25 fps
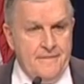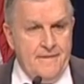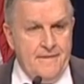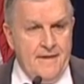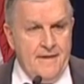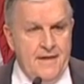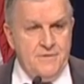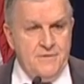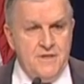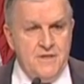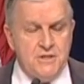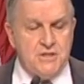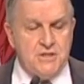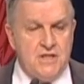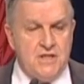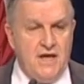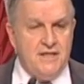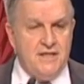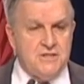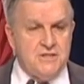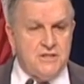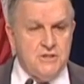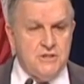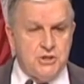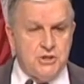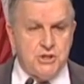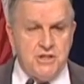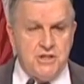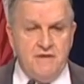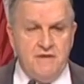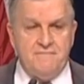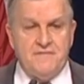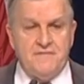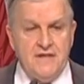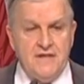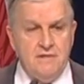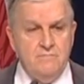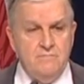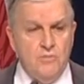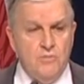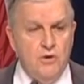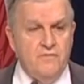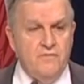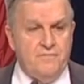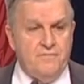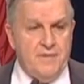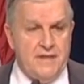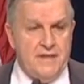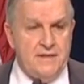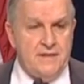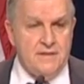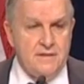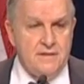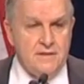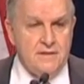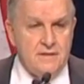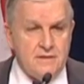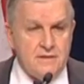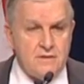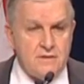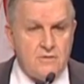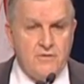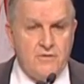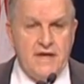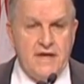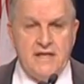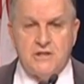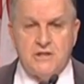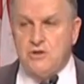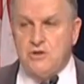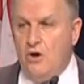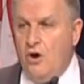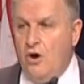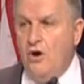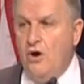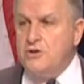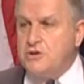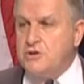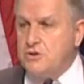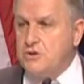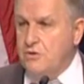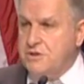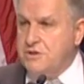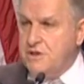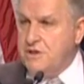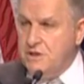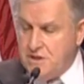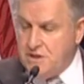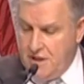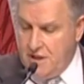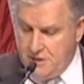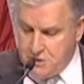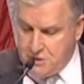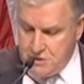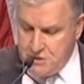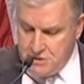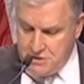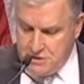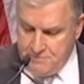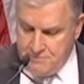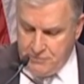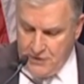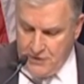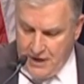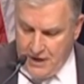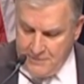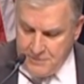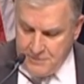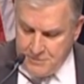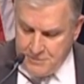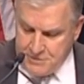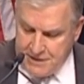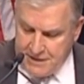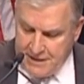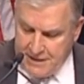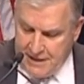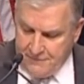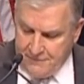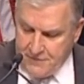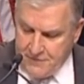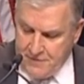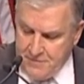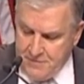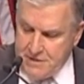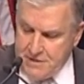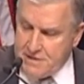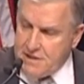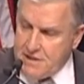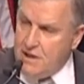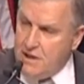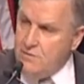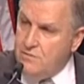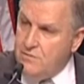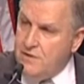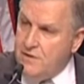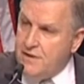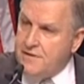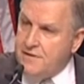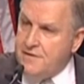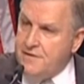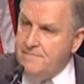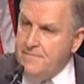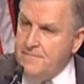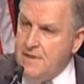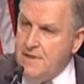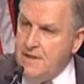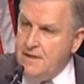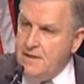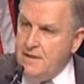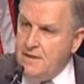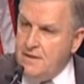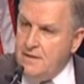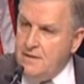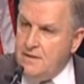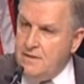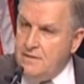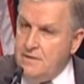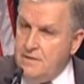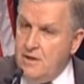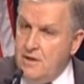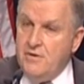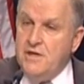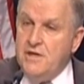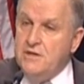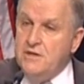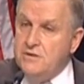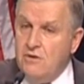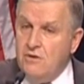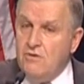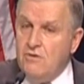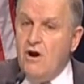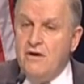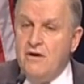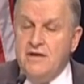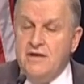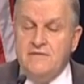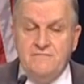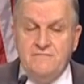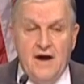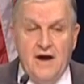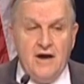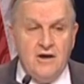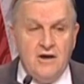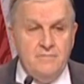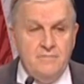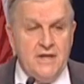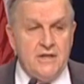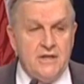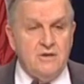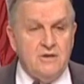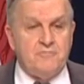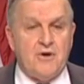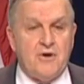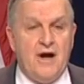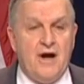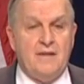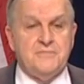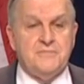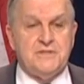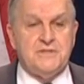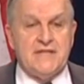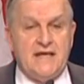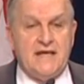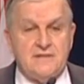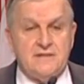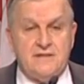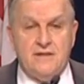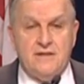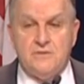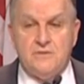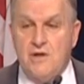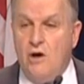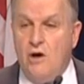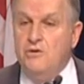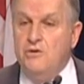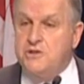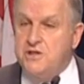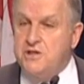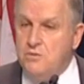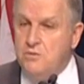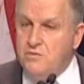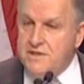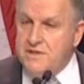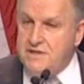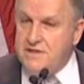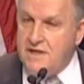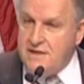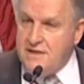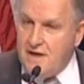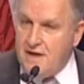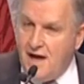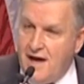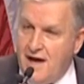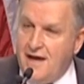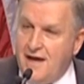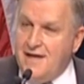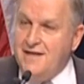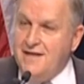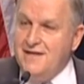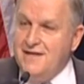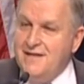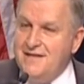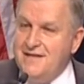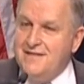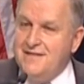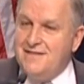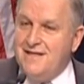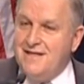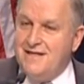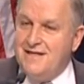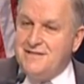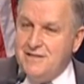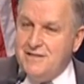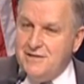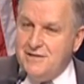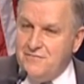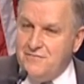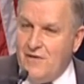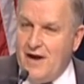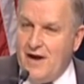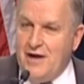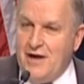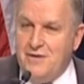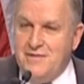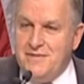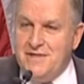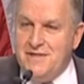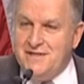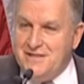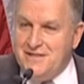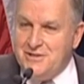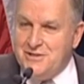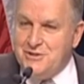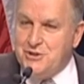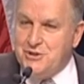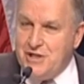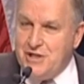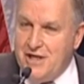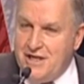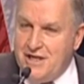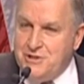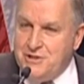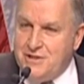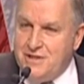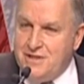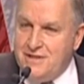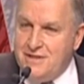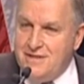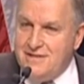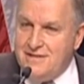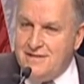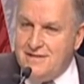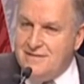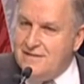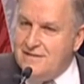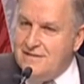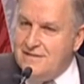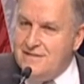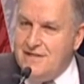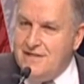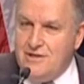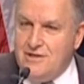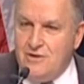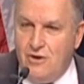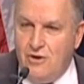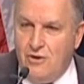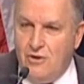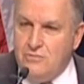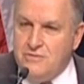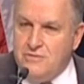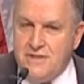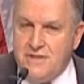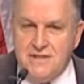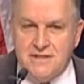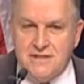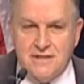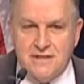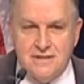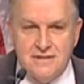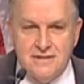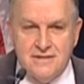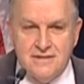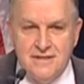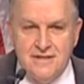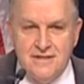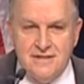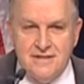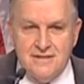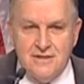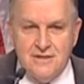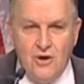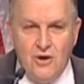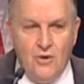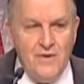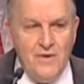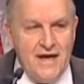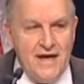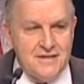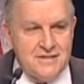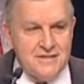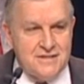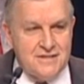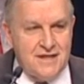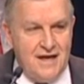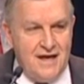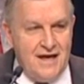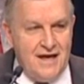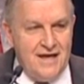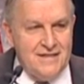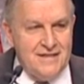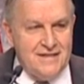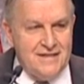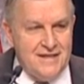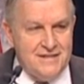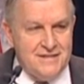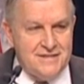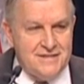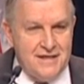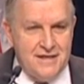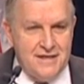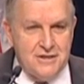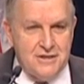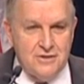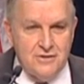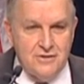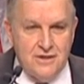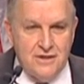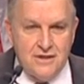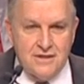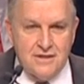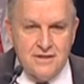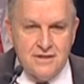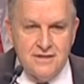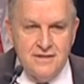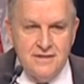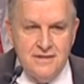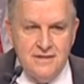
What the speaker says: And this constant shift in movement creates all sorts of tensions and problems that have to be dealt with. There are environmental problems out there. Those that would deny that the environment is changing need only to go outside and take a look.